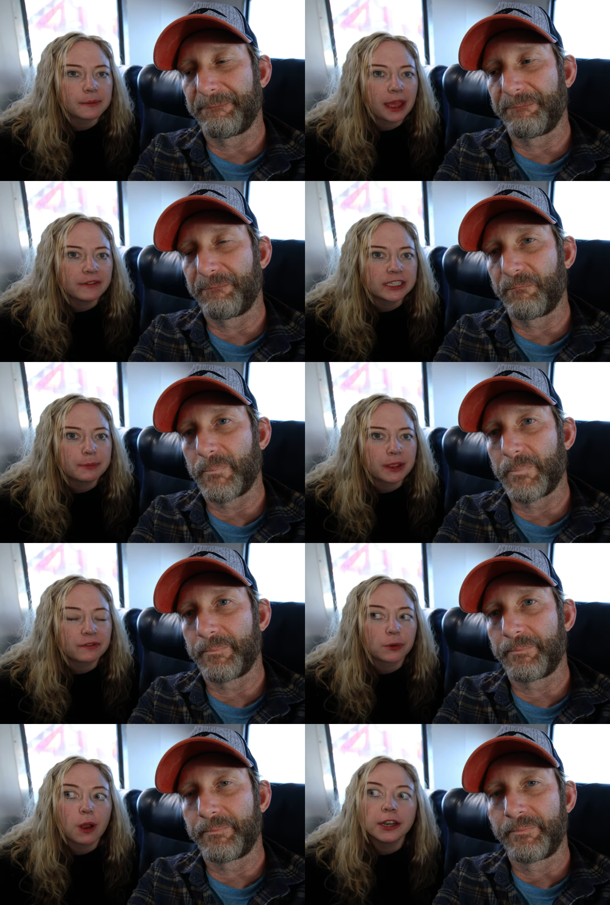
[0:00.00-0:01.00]
Speaker 1: up having to
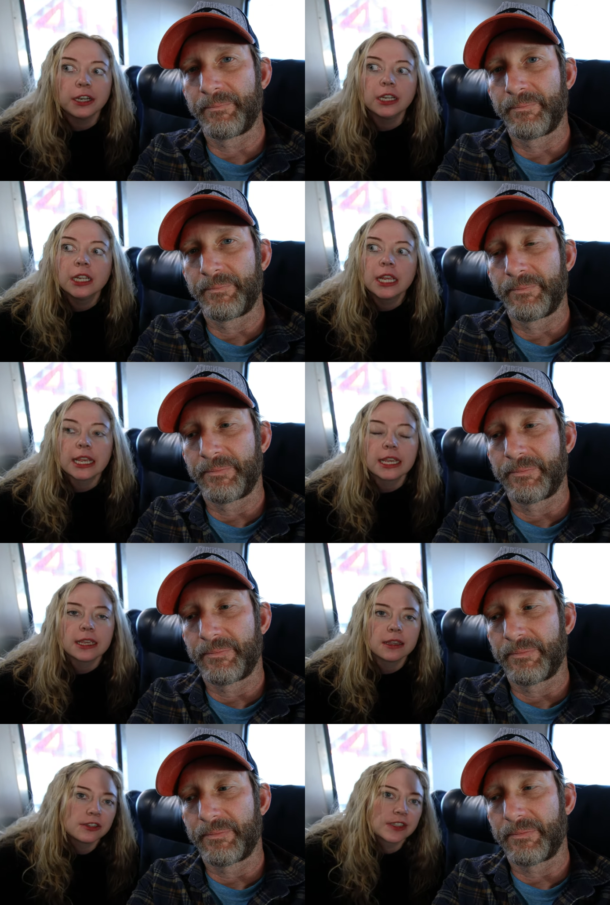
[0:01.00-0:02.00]
pay for water.
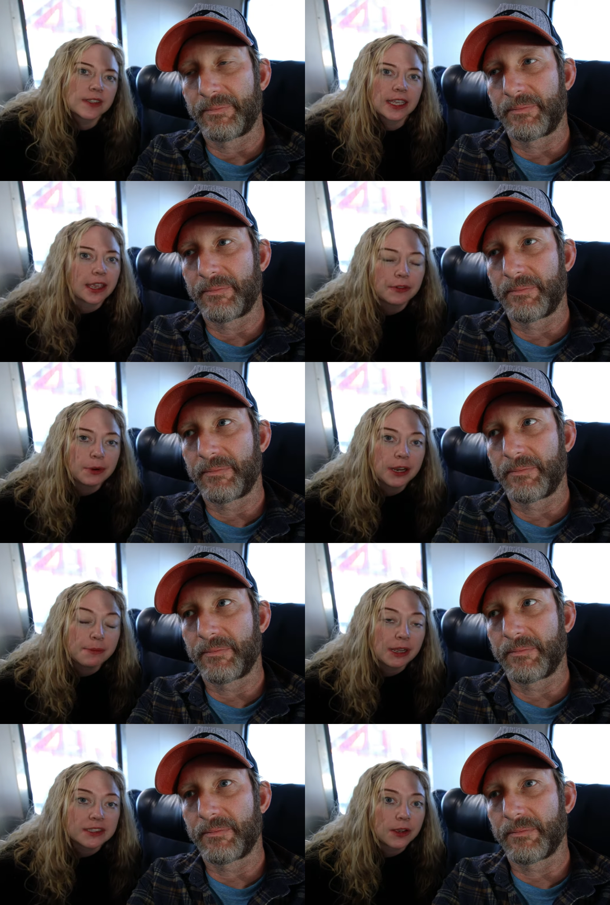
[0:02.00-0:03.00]
Just like everywhere
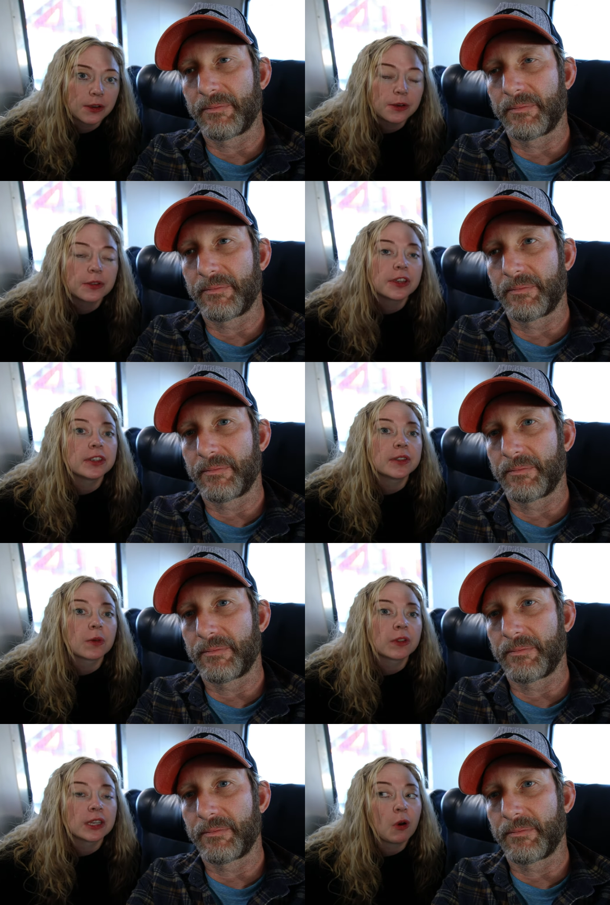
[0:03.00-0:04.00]
in Mexico, there
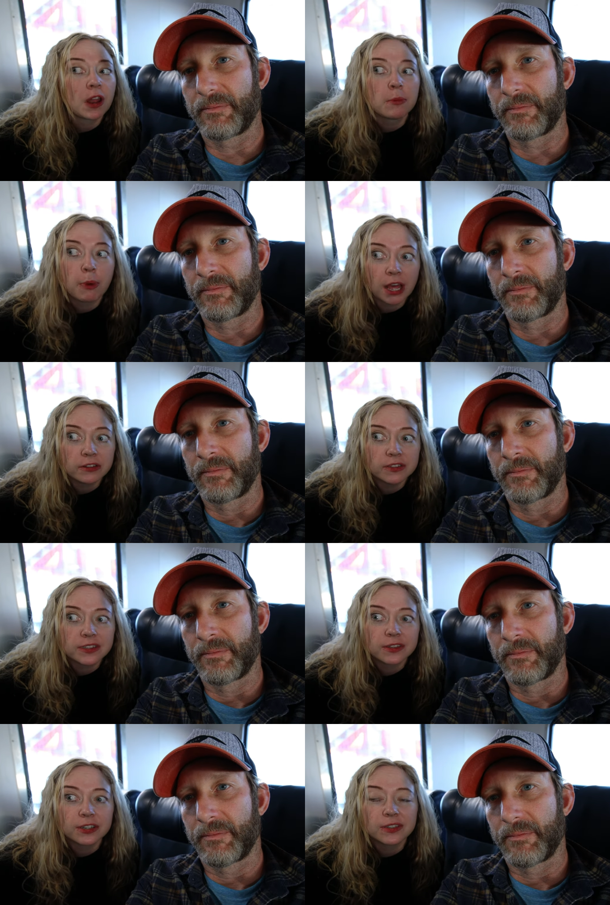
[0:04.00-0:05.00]
is only water
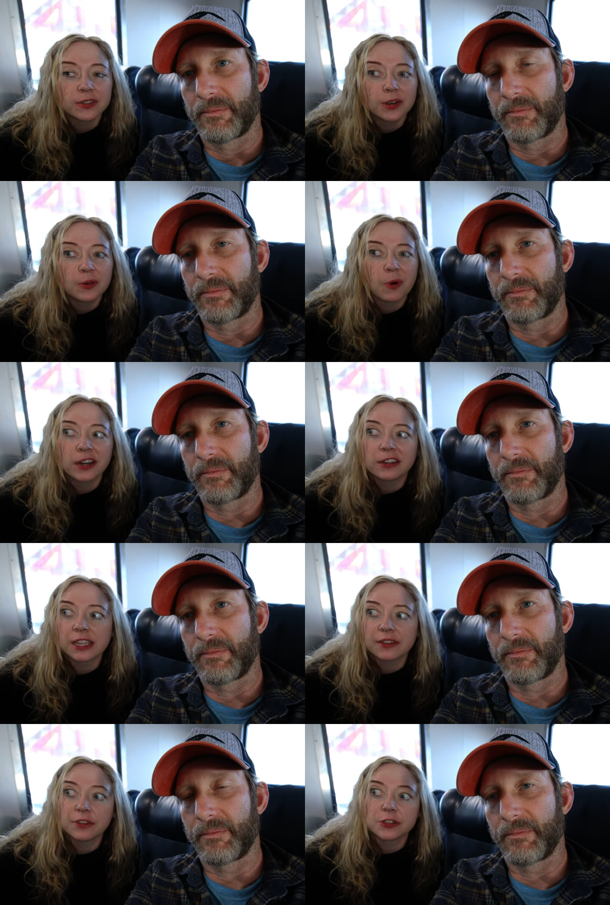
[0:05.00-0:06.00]
bottles. There's no water
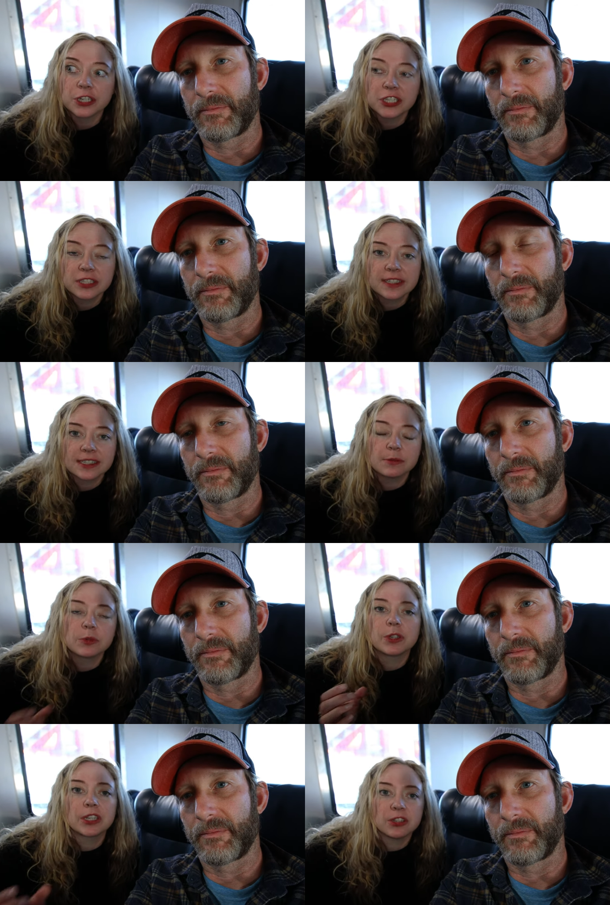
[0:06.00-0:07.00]
like filtration
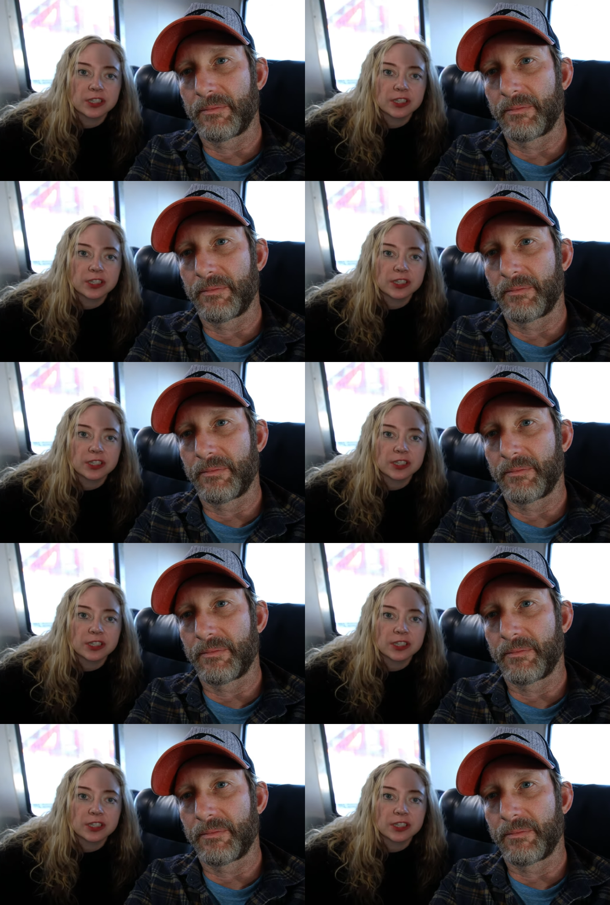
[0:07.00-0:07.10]
systems where you can